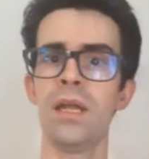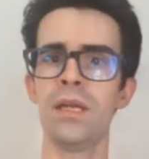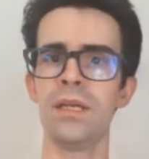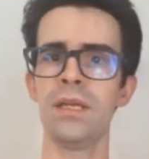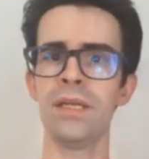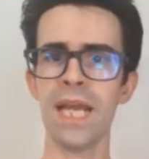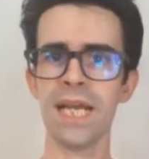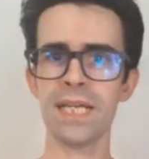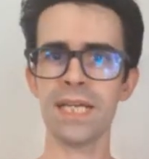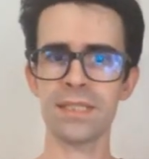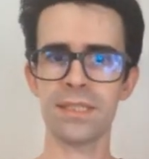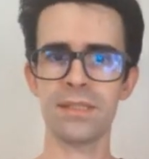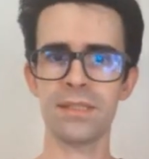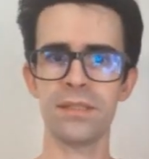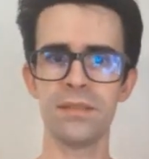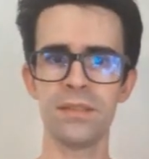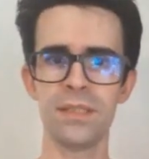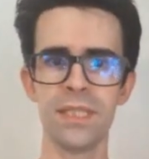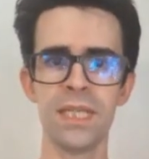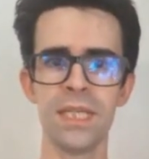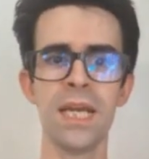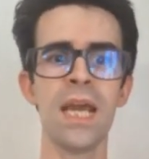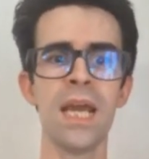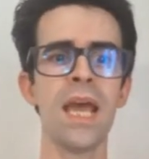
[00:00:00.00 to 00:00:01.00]
Next,
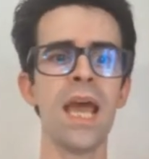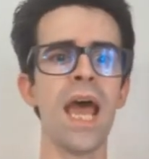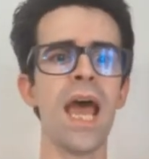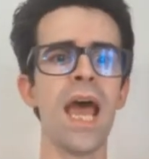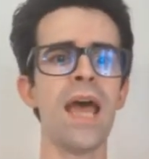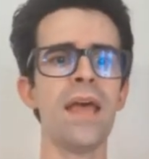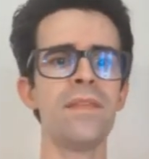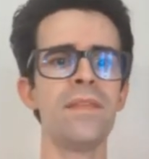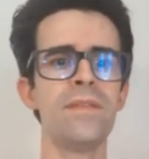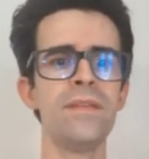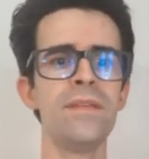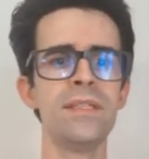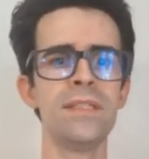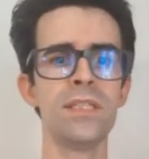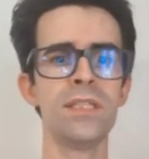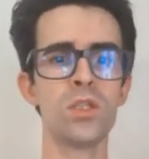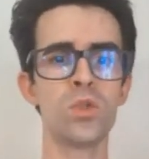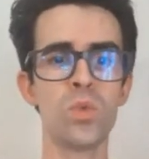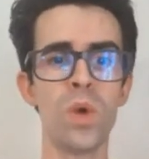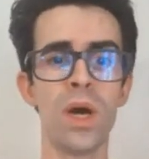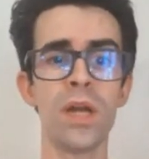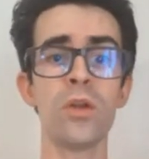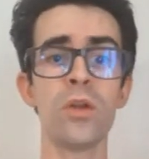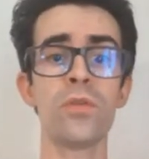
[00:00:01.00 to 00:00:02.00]
and this
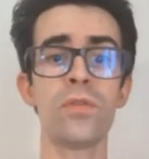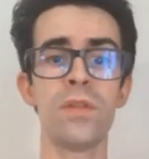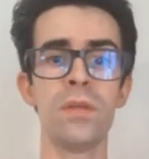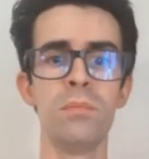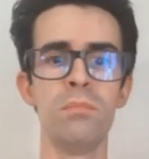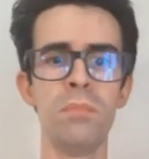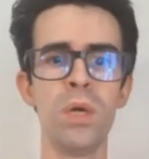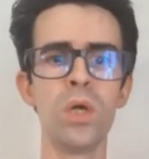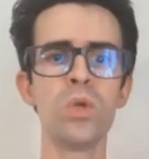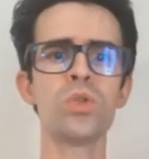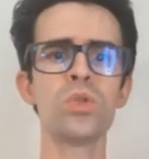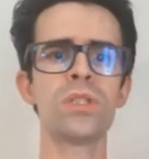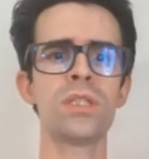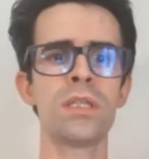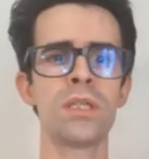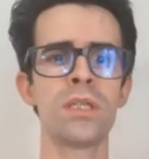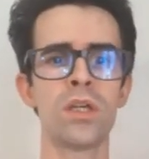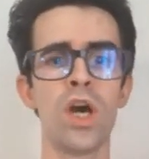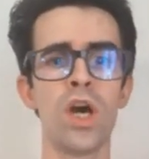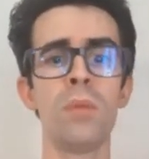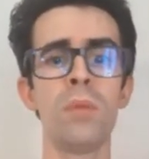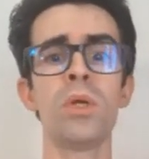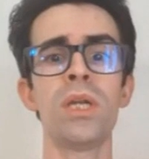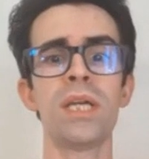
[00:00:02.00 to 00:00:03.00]
is one of the most
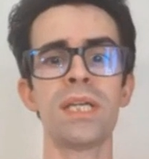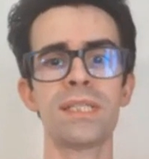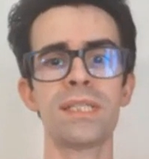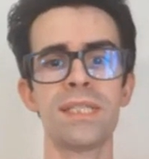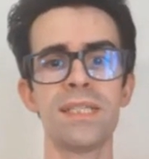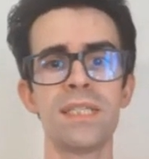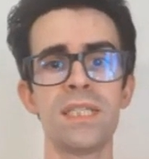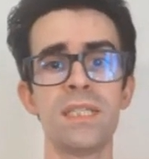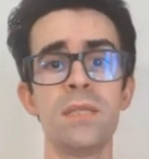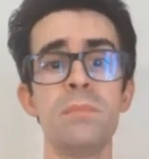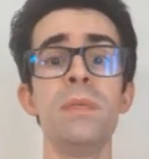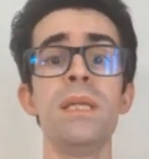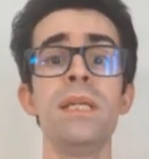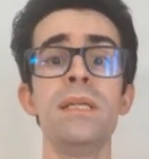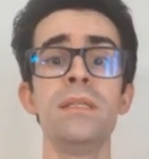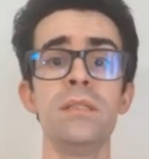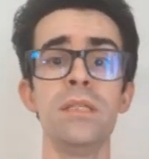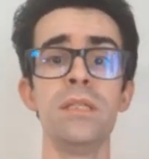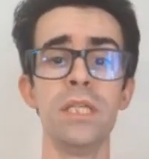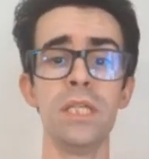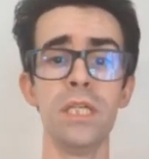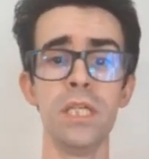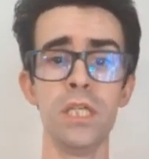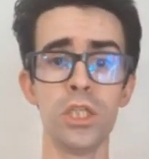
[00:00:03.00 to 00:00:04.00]
common
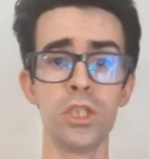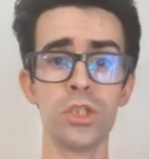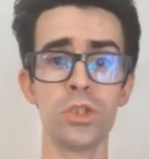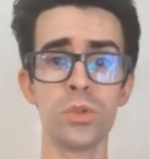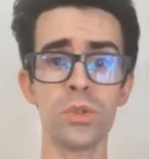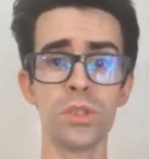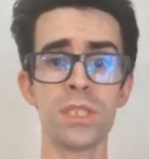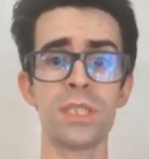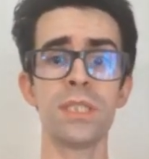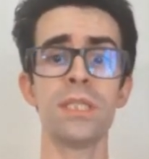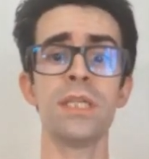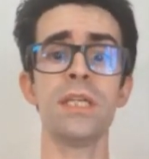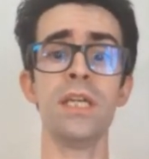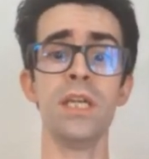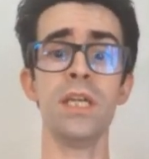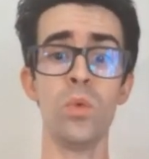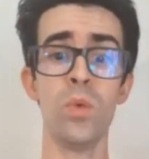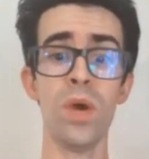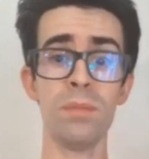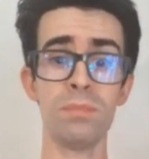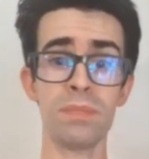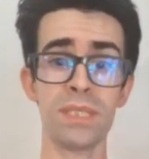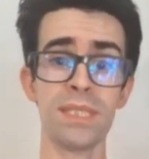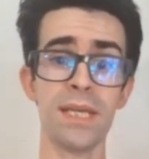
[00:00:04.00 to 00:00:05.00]
accessibility issues in
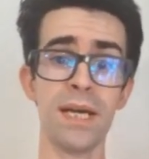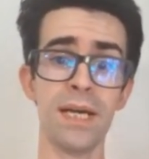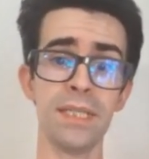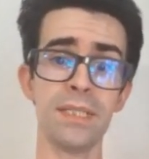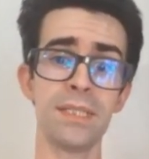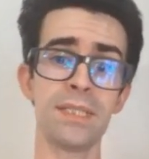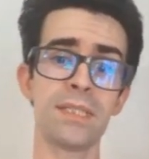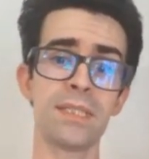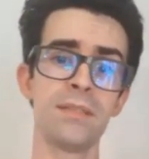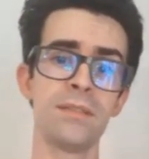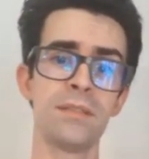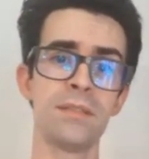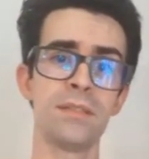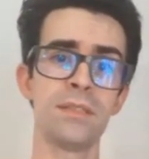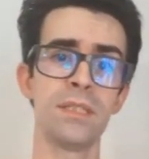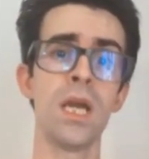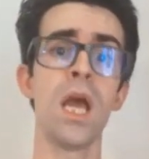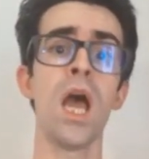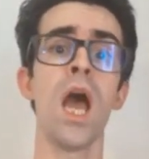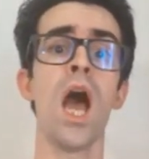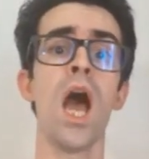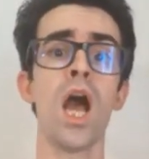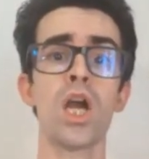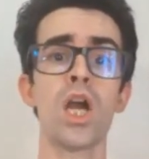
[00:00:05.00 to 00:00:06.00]
websites,
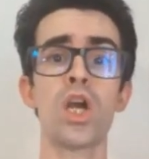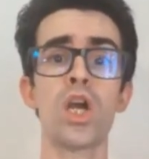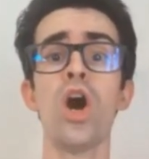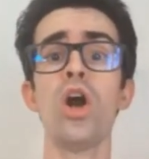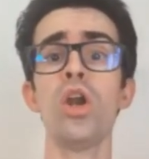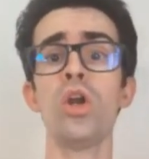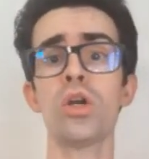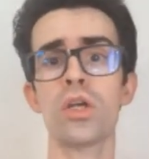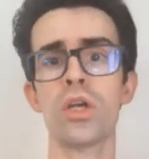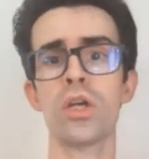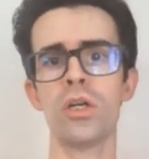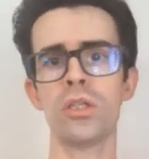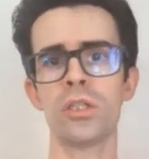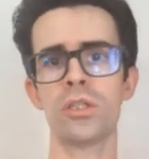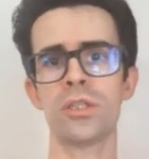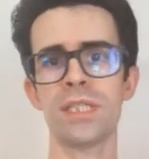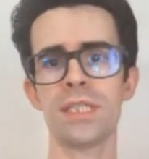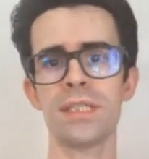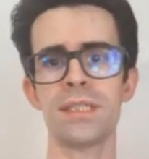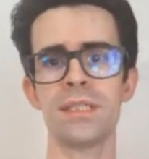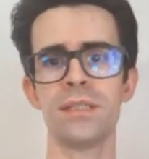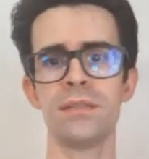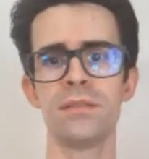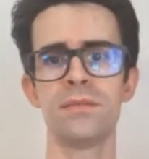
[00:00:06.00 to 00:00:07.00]
color
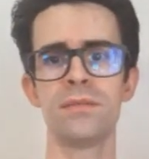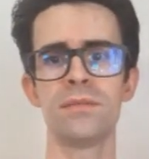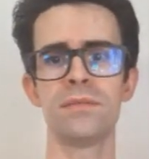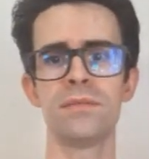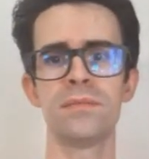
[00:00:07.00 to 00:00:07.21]
contrast.